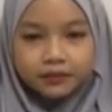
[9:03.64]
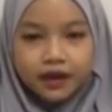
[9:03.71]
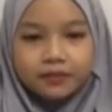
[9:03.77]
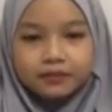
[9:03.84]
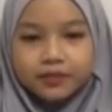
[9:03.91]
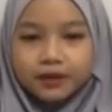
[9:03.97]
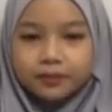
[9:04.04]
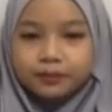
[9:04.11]
my
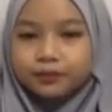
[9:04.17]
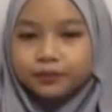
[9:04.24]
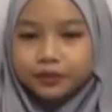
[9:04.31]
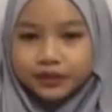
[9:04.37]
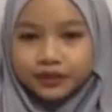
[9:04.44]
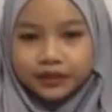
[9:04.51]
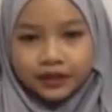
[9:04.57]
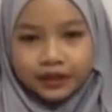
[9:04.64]
mom put
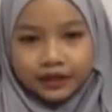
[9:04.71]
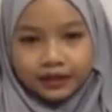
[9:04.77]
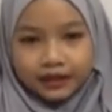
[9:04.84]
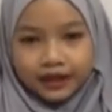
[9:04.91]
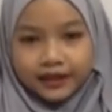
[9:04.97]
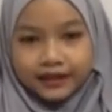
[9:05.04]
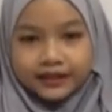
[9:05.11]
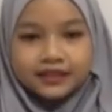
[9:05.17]

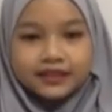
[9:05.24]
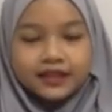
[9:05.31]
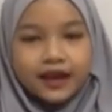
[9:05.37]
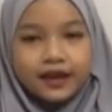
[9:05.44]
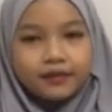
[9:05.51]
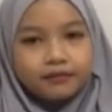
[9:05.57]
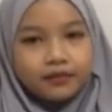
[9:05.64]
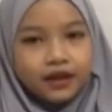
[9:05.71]
carrots
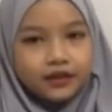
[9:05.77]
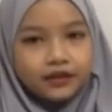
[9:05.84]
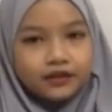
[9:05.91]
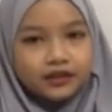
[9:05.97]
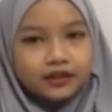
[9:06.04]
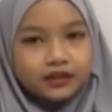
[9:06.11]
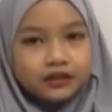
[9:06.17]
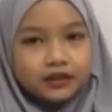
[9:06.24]
and
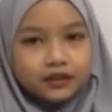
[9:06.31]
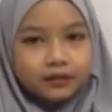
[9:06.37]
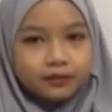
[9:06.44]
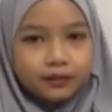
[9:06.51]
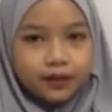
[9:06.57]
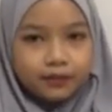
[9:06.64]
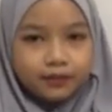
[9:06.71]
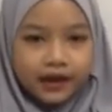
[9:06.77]
mayonnaise in
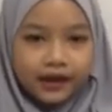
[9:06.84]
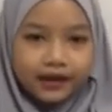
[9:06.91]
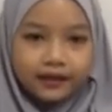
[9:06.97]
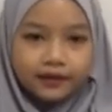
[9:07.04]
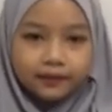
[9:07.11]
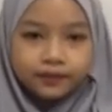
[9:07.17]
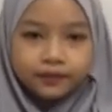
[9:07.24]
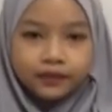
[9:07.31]
my bread.
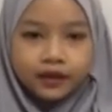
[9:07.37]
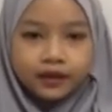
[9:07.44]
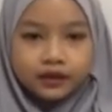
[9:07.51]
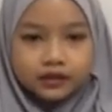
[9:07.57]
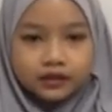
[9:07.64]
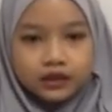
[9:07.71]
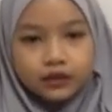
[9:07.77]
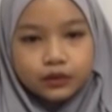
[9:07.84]

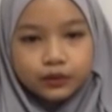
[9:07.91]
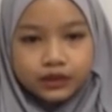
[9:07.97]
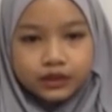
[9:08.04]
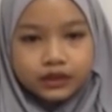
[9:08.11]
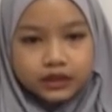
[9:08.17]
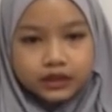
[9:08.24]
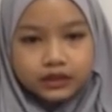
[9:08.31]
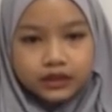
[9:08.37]

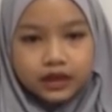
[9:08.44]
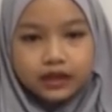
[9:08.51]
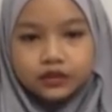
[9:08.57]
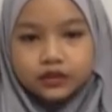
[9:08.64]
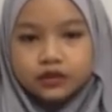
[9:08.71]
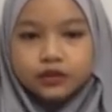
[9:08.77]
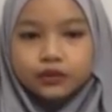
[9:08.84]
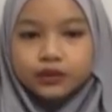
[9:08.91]
Sandwiches are
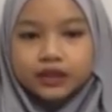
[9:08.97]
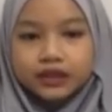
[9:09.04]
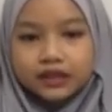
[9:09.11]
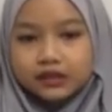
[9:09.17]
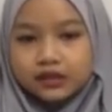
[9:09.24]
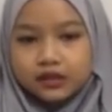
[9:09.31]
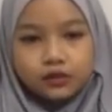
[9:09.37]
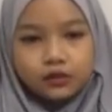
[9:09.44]
so
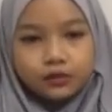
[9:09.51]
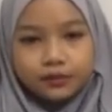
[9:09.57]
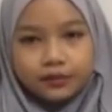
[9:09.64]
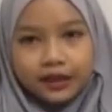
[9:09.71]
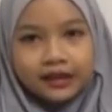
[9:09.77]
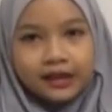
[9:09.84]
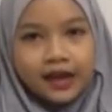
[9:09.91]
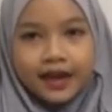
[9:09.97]
easy to
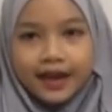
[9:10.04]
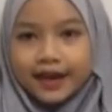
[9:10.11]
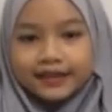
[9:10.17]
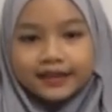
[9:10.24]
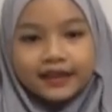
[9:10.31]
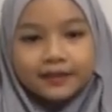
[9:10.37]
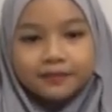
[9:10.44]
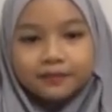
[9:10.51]
make and
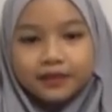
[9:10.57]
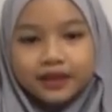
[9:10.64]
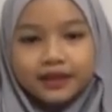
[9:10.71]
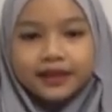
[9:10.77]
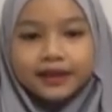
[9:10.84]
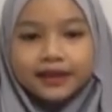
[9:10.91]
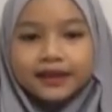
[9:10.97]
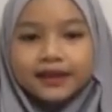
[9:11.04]
can be
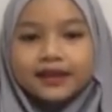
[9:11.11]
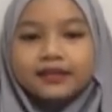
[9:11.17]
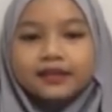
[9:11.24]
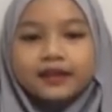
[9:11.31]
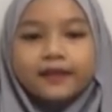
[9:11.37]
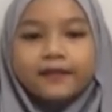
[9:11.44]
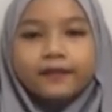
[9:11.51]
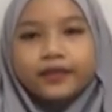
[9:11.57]

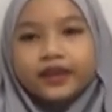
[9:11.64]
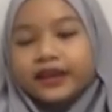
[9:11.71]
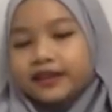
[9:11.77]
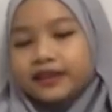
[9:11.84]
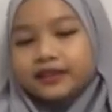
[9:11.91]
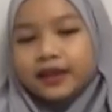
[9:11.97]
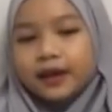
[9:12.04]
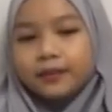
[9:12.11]
eaten
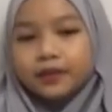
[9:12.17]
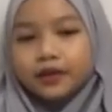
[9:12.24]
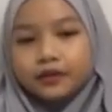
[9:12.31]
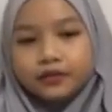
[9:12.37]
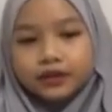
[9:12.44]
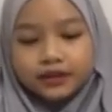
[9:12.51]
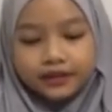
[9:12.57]
any time of the